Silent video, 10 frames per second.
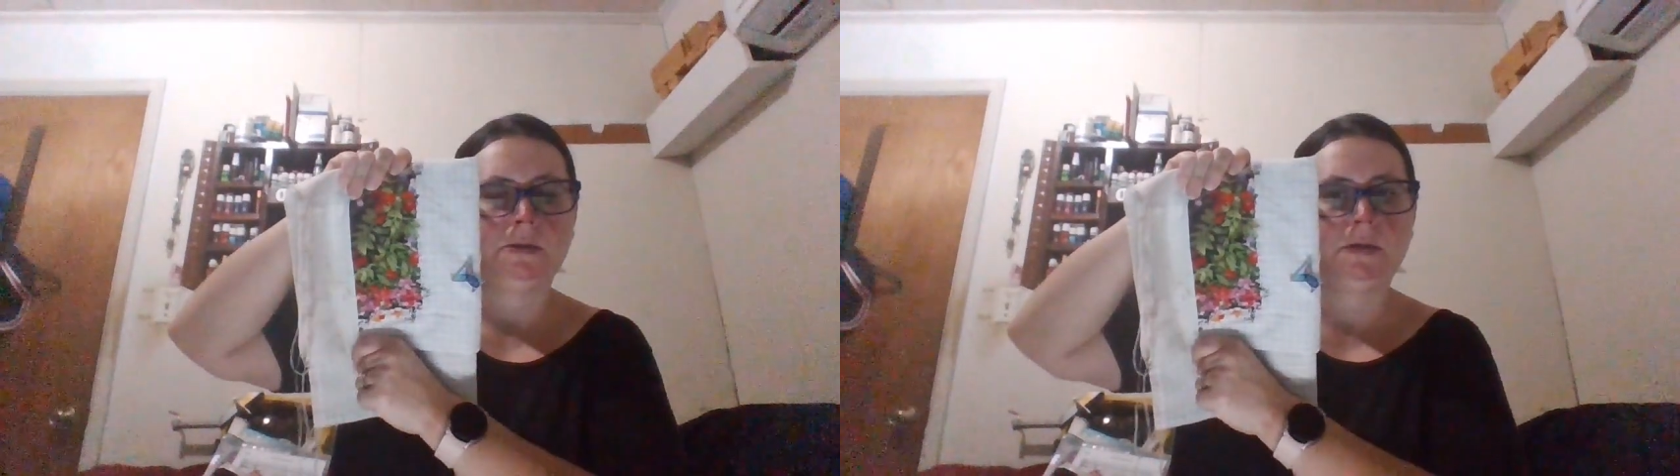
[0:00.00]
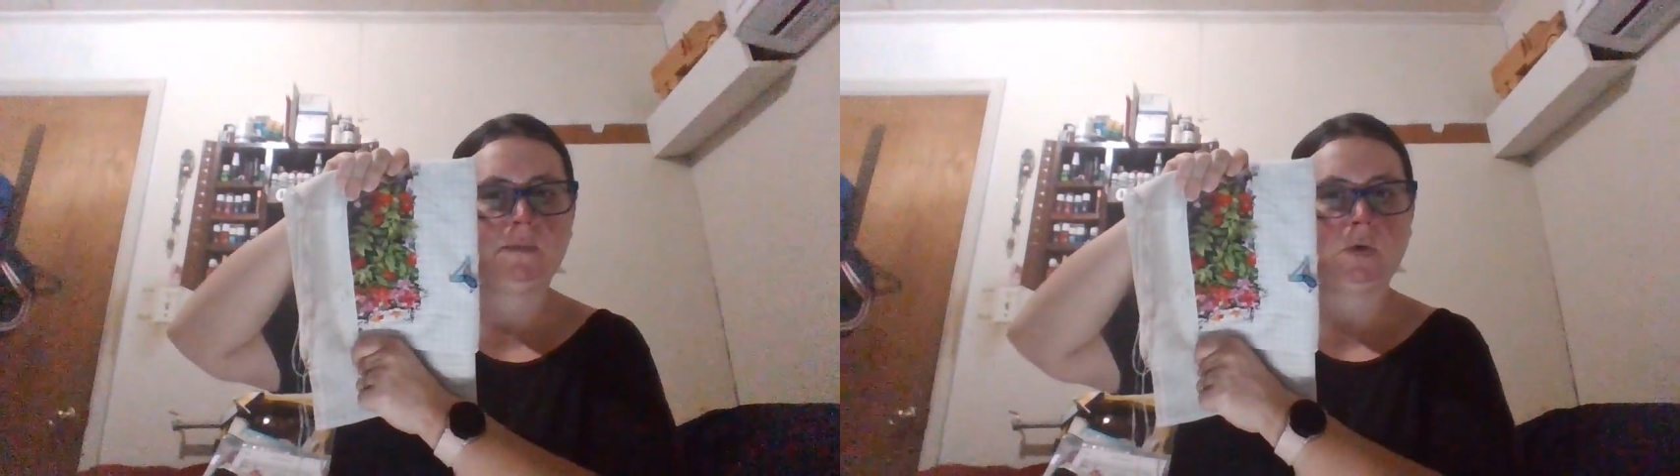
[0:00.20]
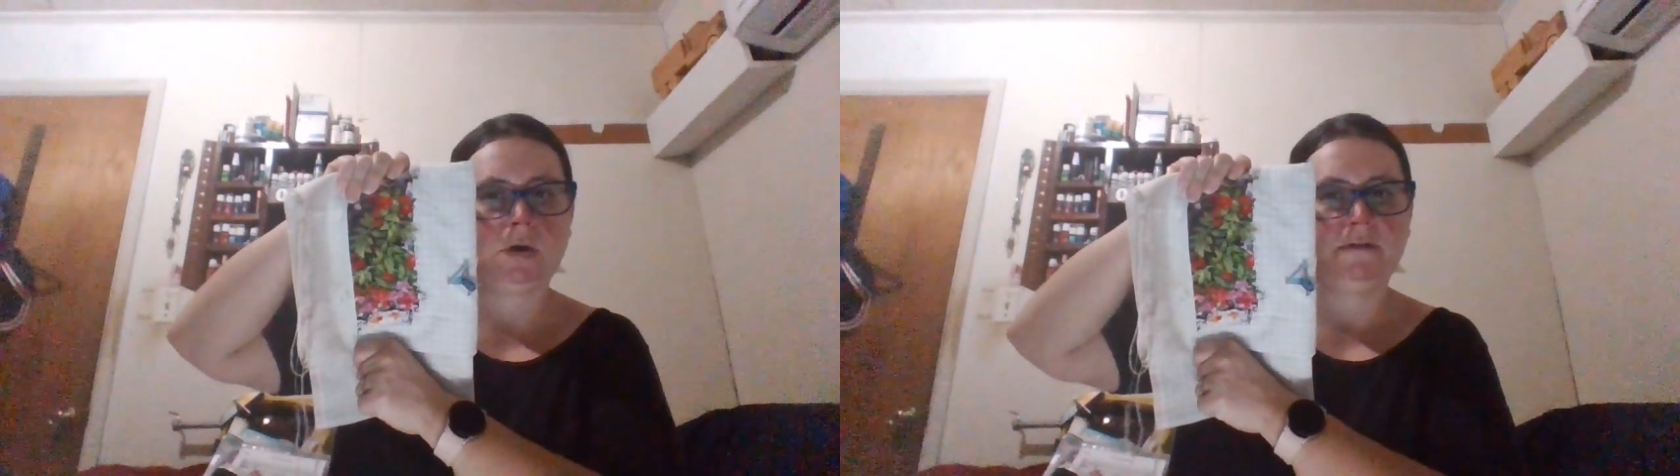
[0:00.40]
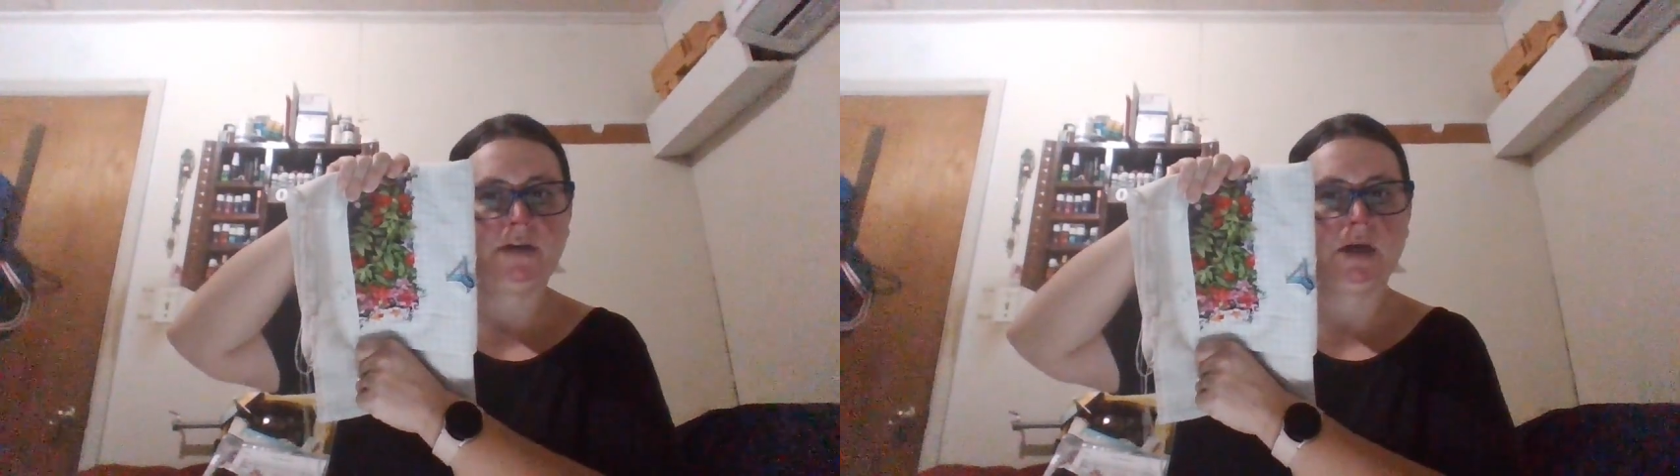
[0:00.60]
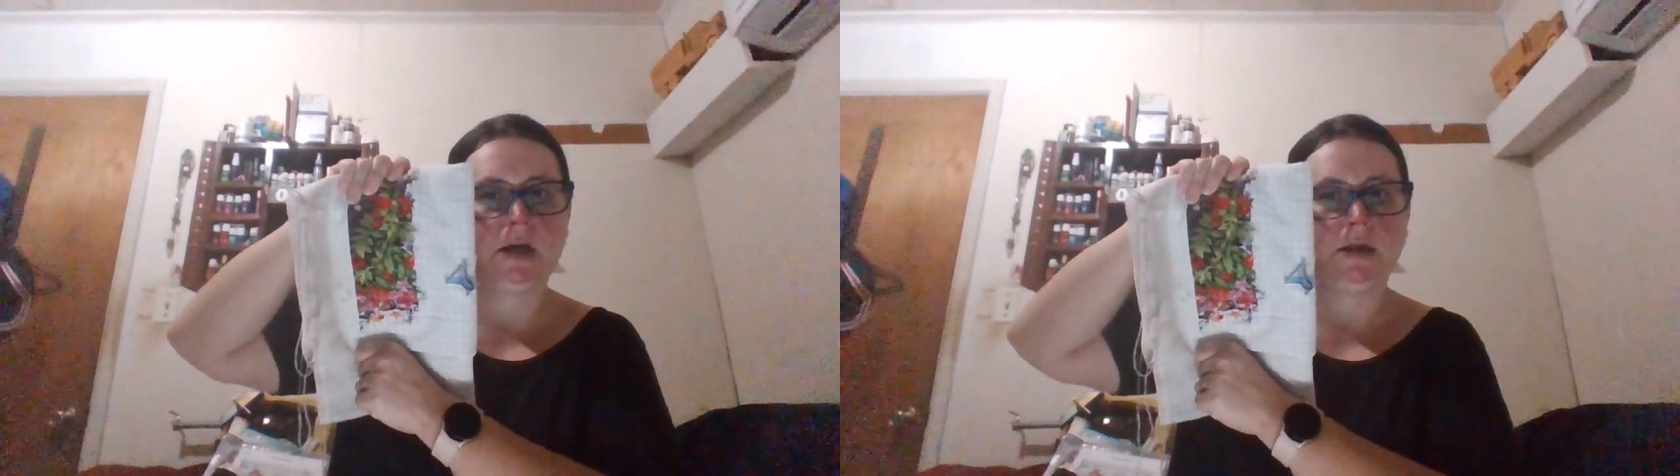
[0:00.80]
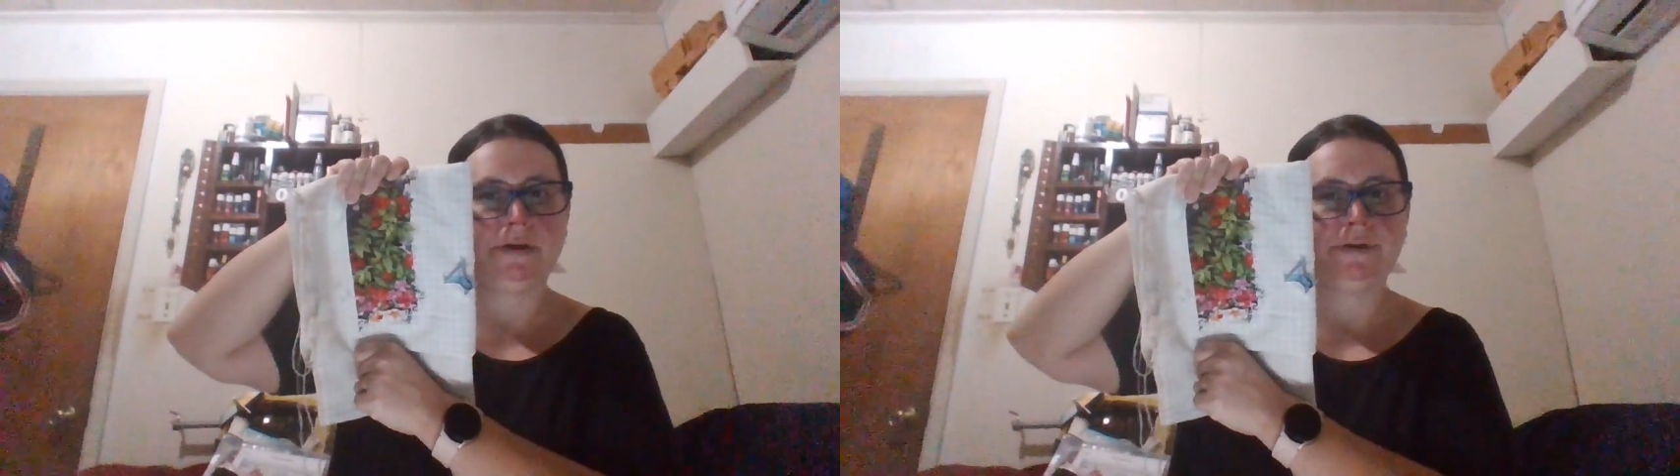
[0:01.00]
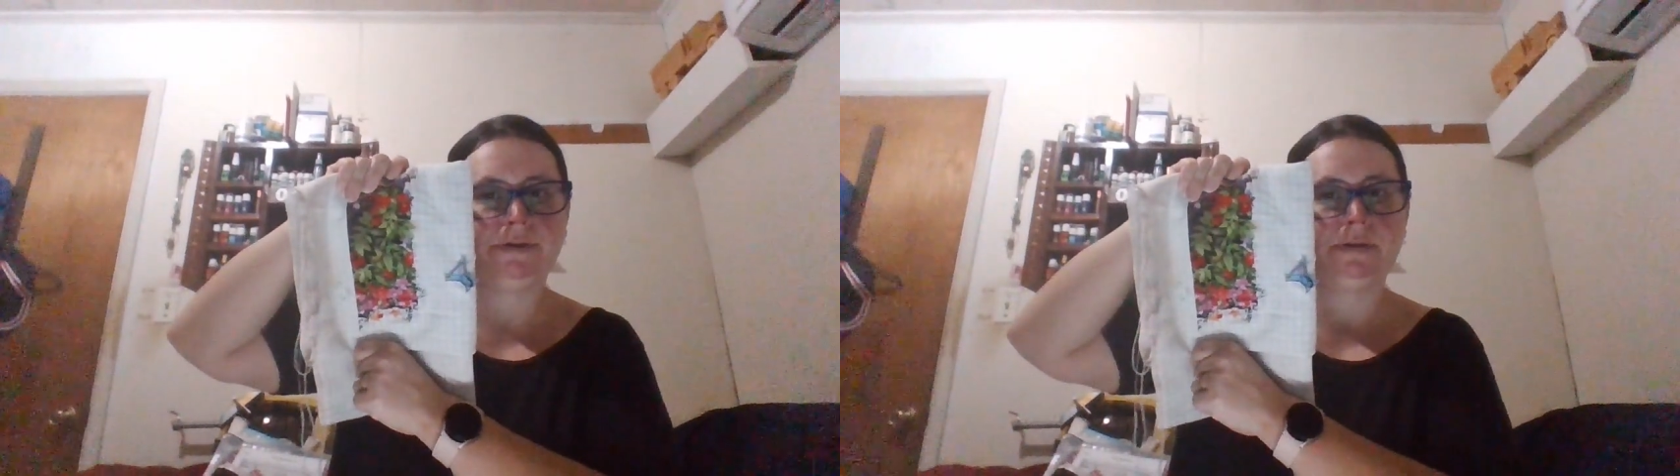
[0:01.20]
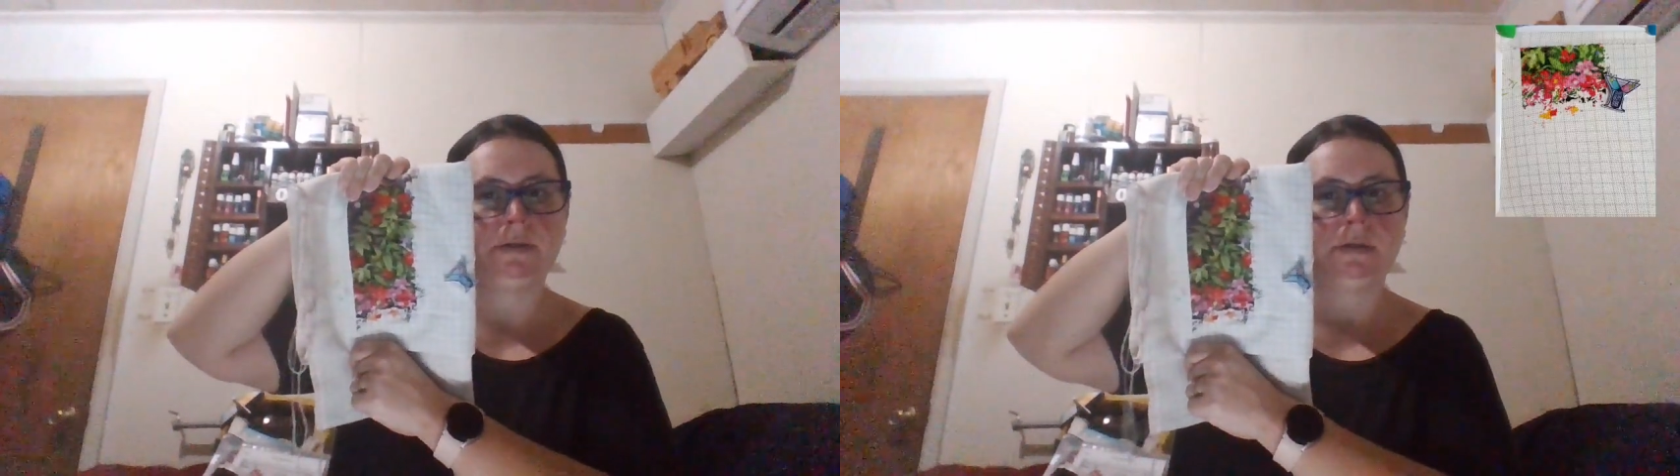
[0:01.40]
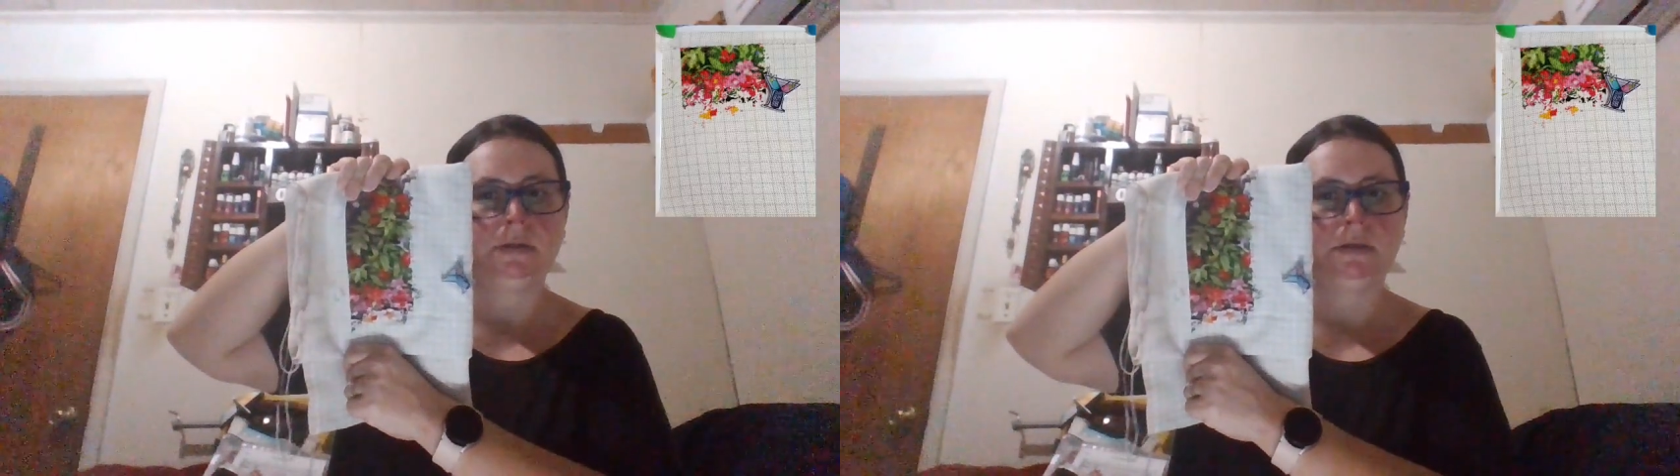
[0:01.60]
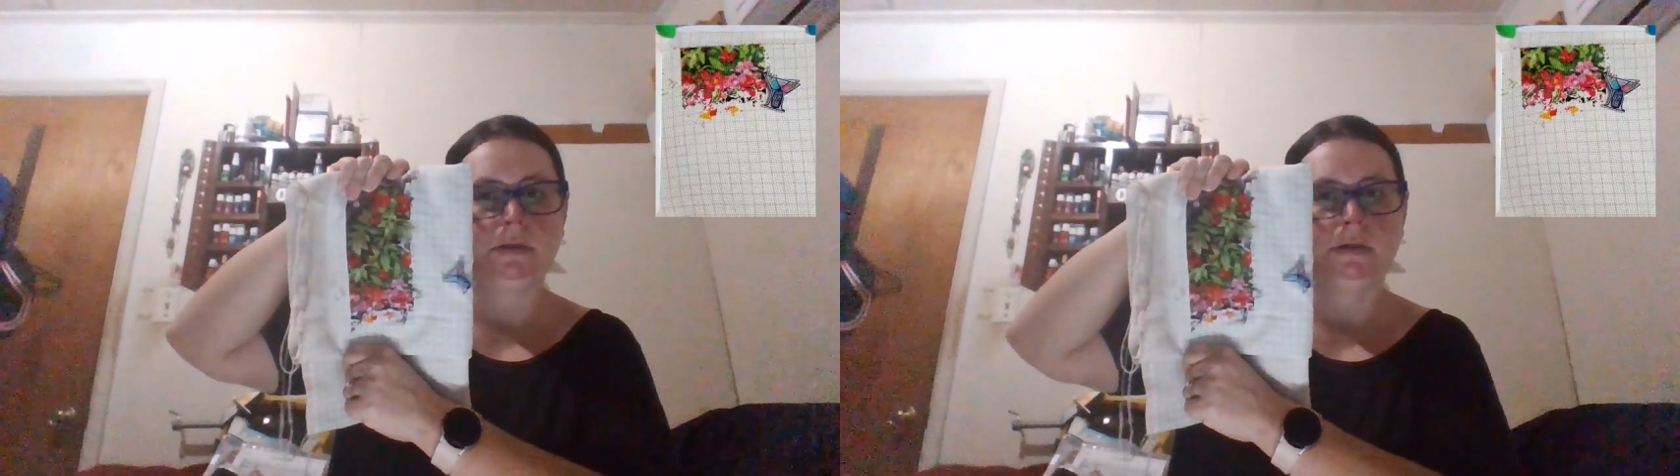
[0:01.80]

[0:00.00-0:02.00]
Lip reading: some more of the colors.